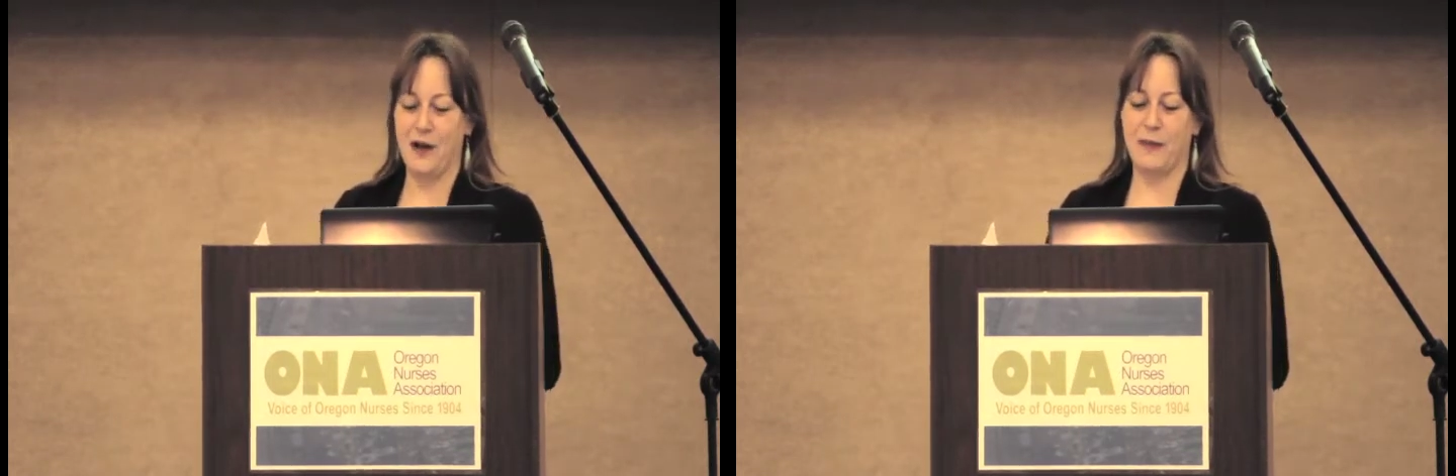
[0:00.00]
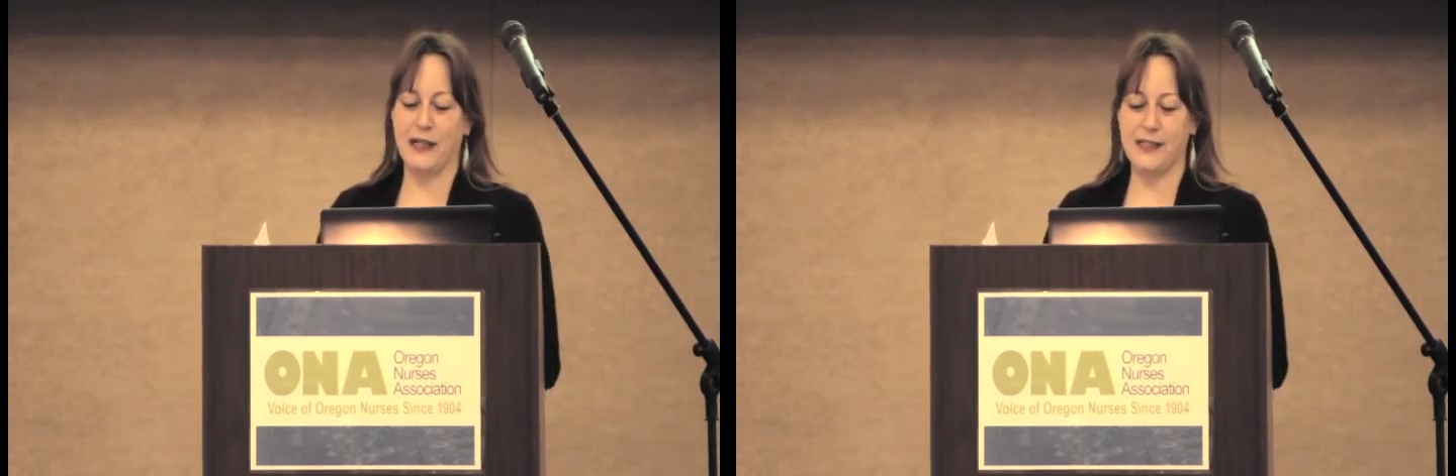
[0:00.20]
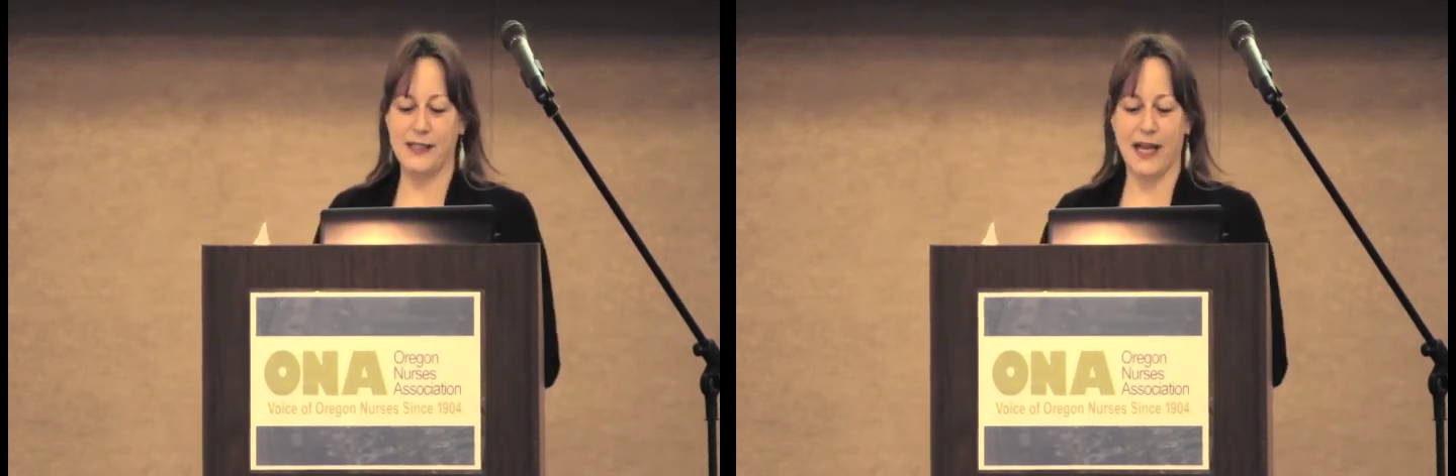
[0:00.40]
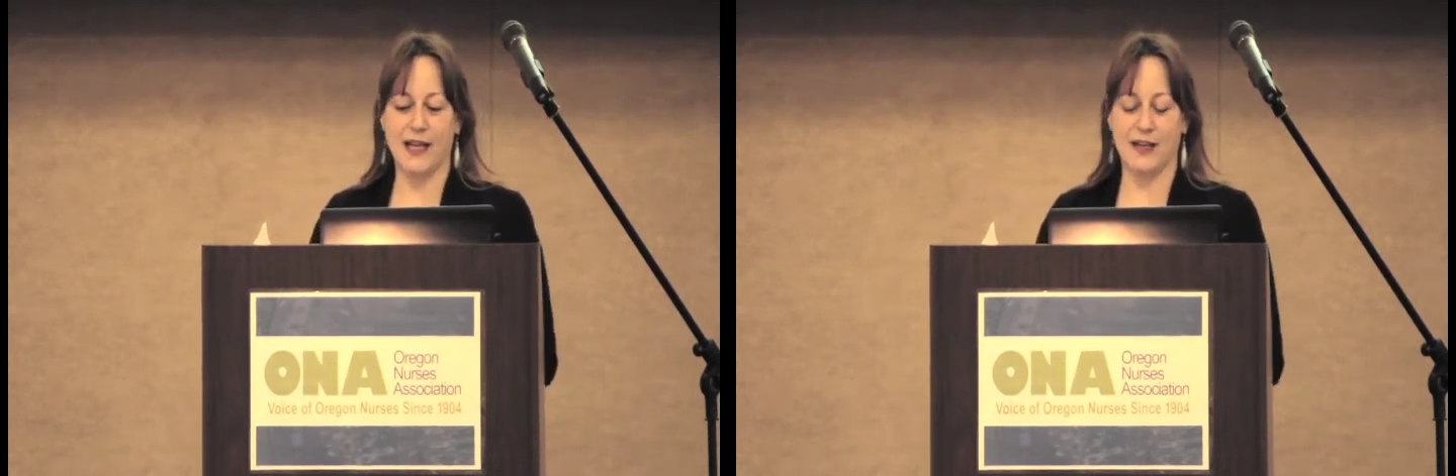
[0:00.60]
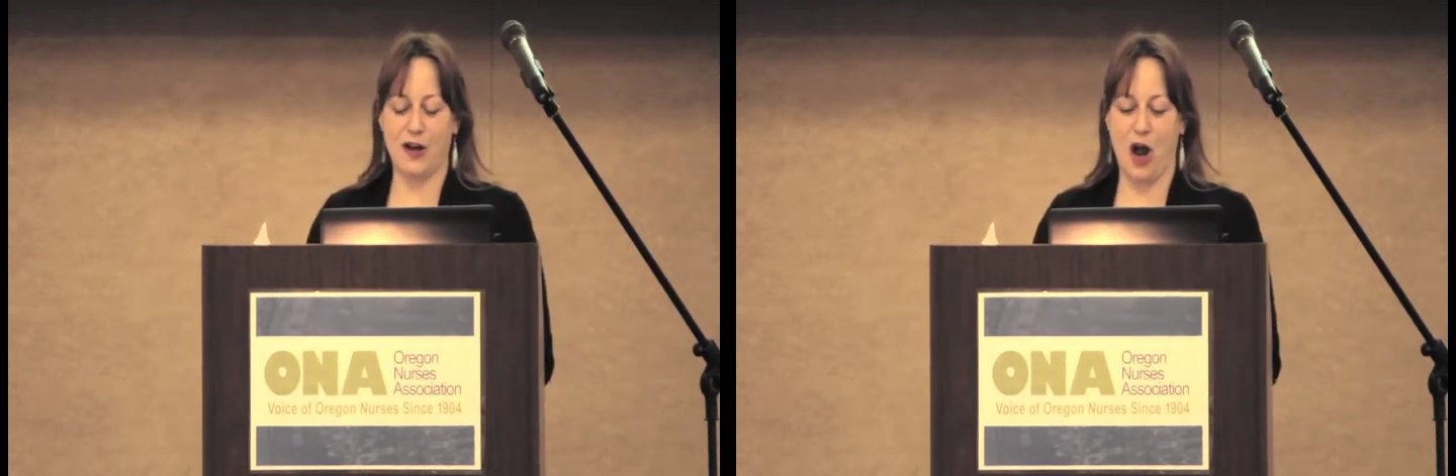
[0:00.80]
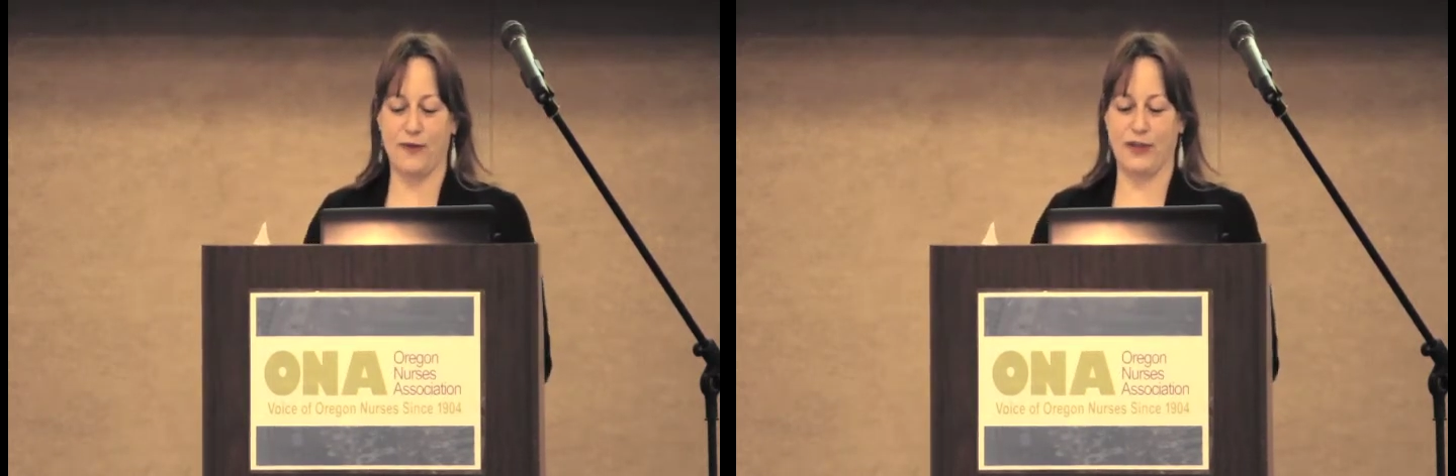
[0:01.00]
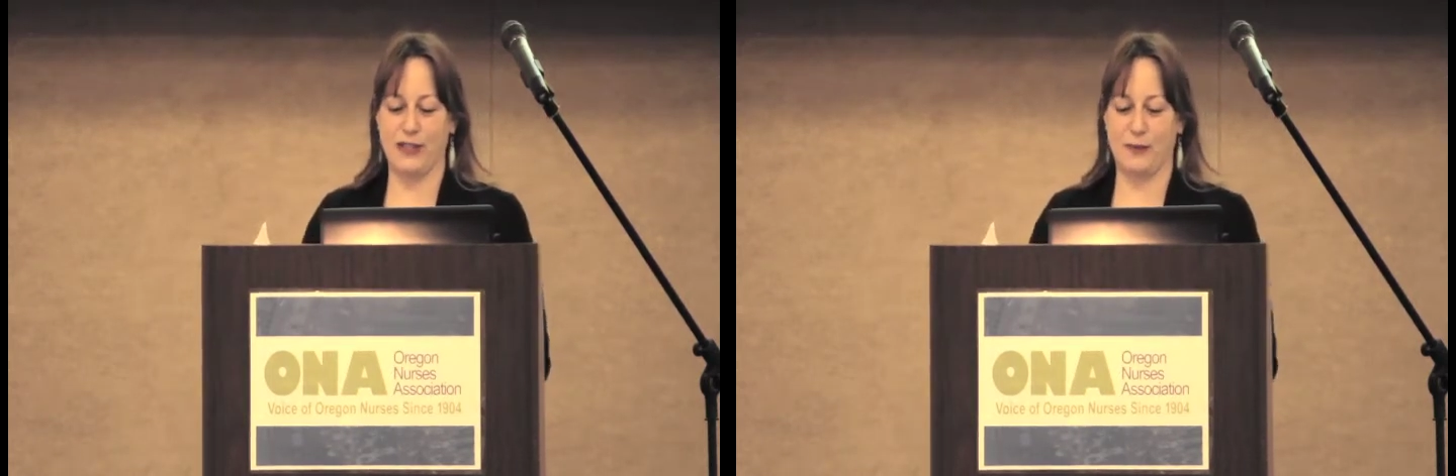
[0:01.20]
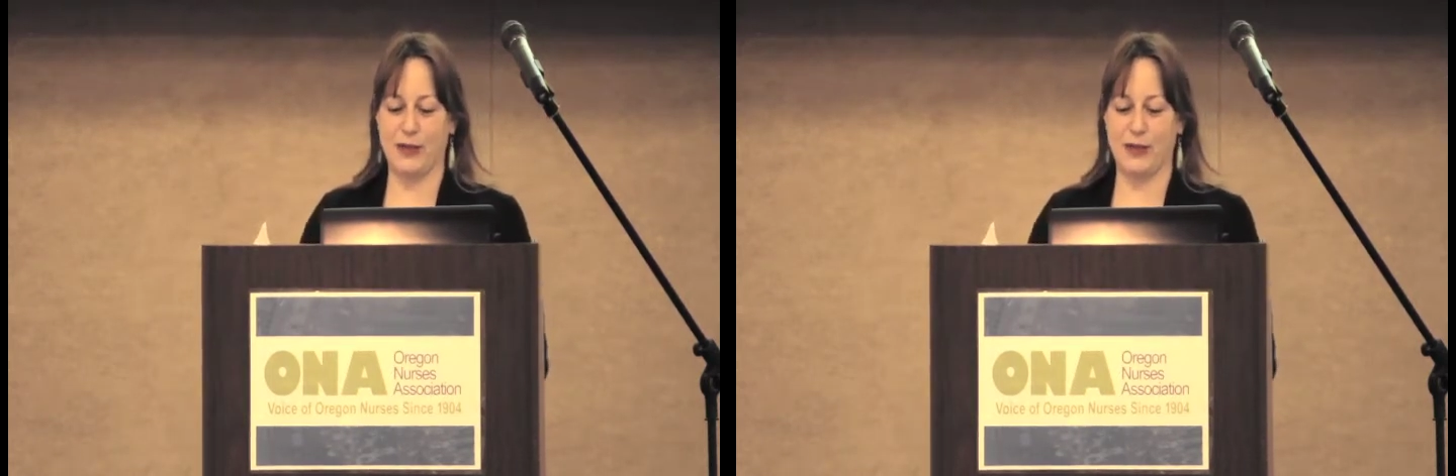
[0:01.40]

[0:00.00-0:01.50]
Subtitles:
My second conference